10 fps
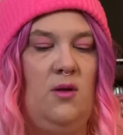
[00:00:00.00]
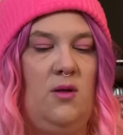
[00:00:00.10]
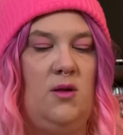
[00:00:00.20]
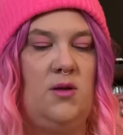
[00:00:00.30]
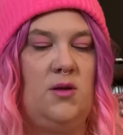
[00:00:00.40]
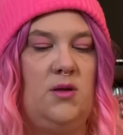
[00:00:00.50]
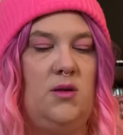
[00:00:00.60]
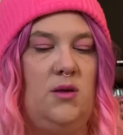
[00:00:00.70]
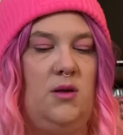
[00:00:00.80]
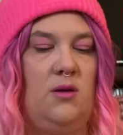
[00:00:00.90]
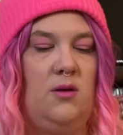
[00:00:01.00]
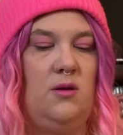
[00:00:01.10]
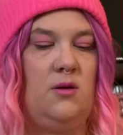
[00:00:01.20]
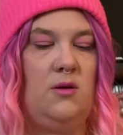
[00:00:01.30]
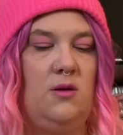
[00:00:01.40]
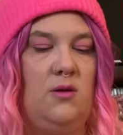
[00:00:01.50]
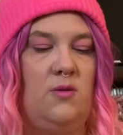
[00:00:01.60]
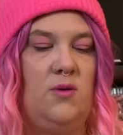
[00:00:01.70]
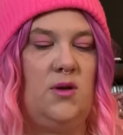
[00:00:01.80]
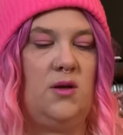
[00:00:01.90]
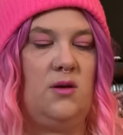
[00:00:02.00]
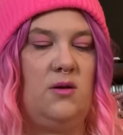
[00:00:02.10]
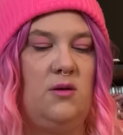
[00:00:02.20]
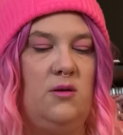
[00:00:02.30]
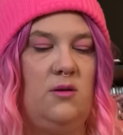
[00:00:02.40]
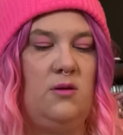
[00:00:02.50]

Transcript: Let's see. I don't want to get it.